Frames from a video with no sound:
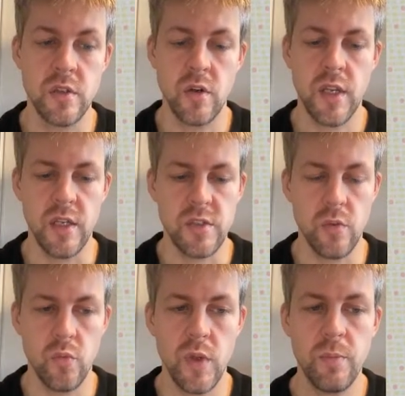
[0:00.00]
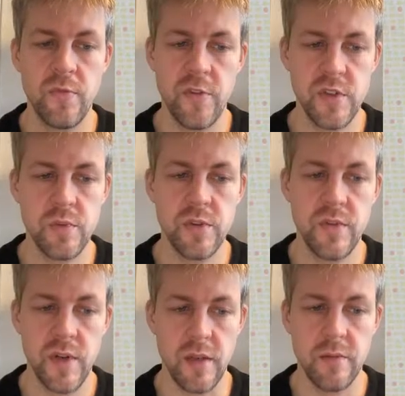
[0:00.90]
okay, so we first put
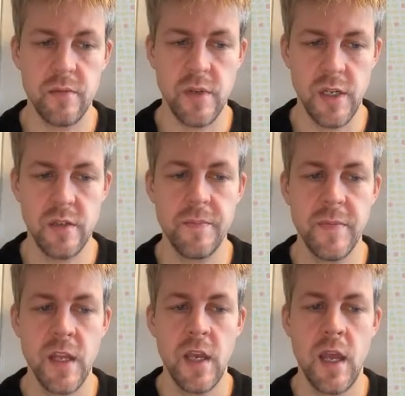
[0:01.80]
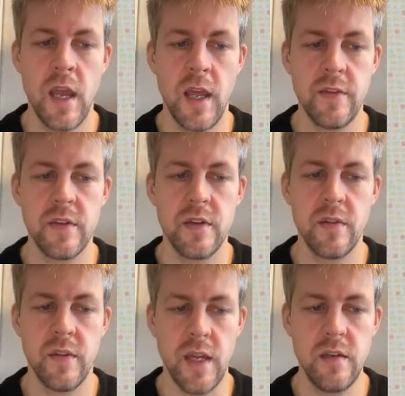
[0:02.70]
3, right? And
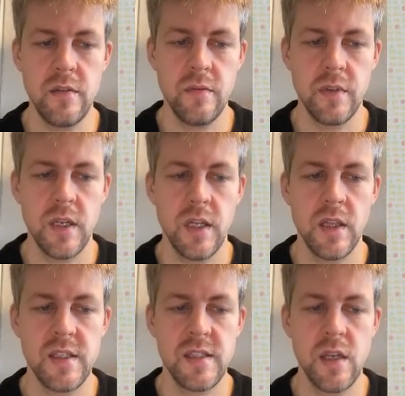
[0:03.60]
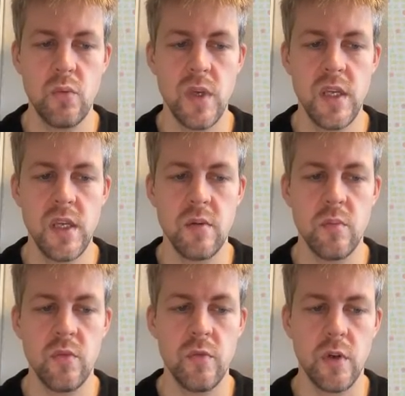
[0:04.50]
then let's say we
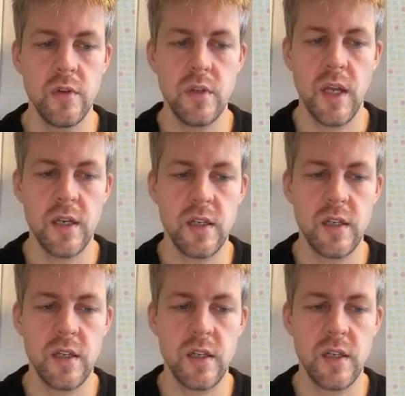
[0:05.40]
move on and